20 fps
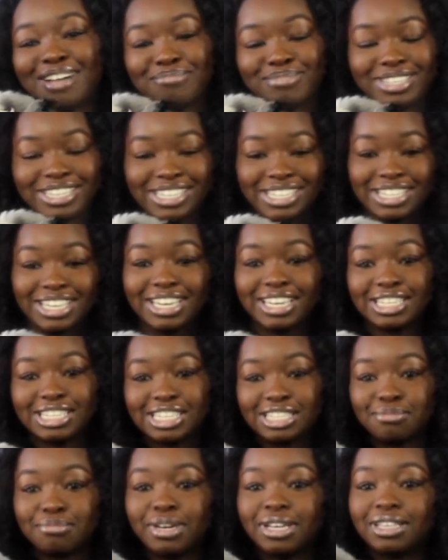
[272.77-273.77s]
because he
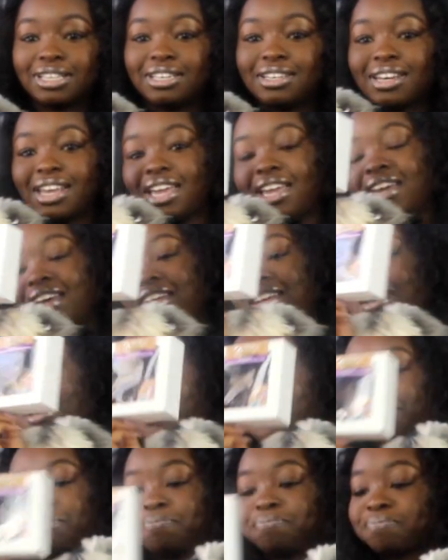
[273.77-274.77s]
can smell it.
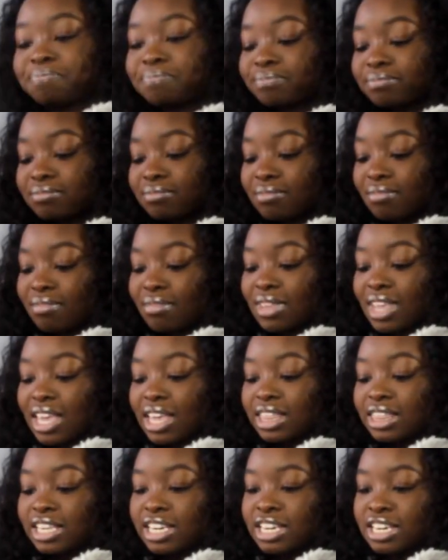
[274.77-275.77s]
And
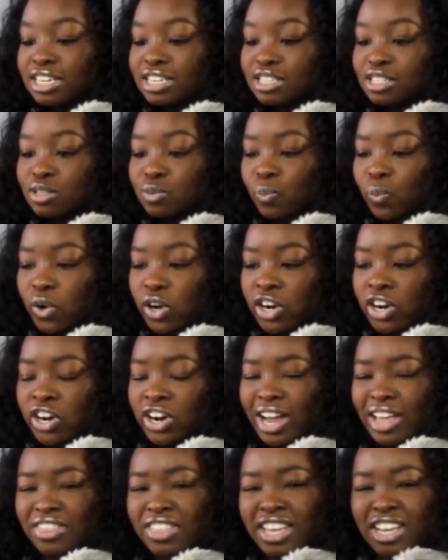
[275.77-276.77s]
these
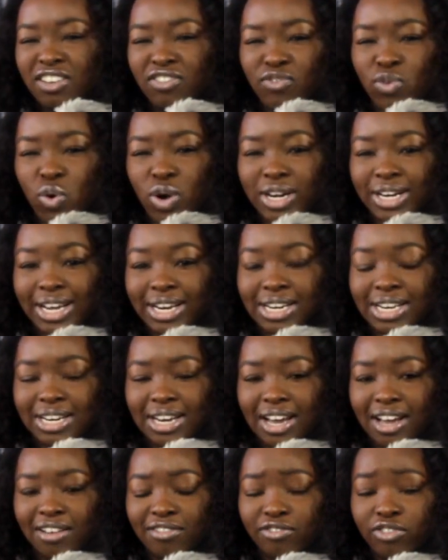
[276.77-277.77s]
were, I think,
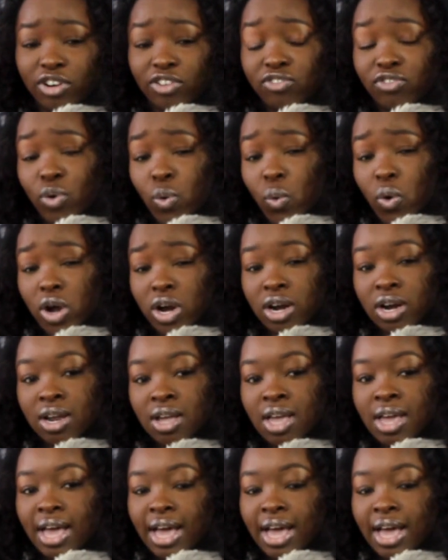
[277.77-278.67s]
$4.99 for four.